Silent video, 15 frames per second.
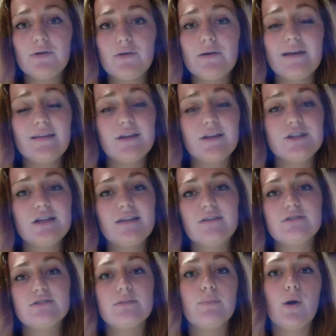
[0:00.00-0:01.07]
we had lunch at,
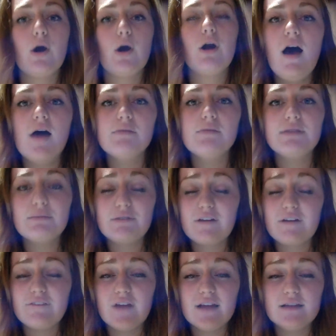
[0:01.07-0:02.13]
there's a bar. And then when our
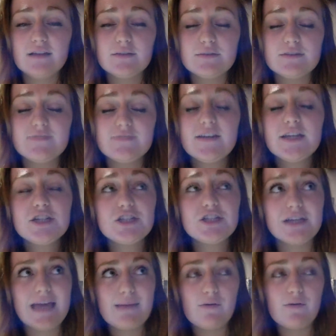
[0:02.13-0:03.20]
friend was finished, she
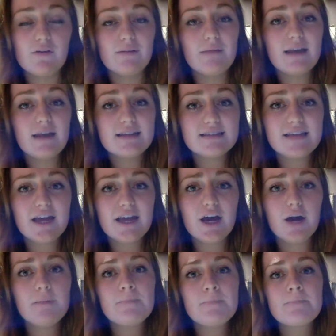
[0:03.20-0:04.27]
came over and met us
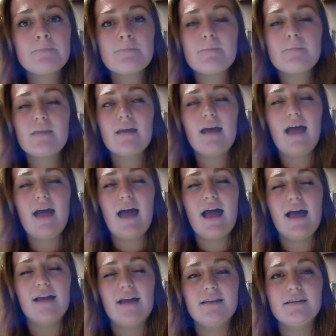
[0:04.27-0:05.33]
there.
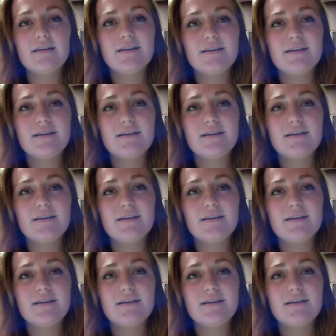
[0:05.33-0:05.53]
And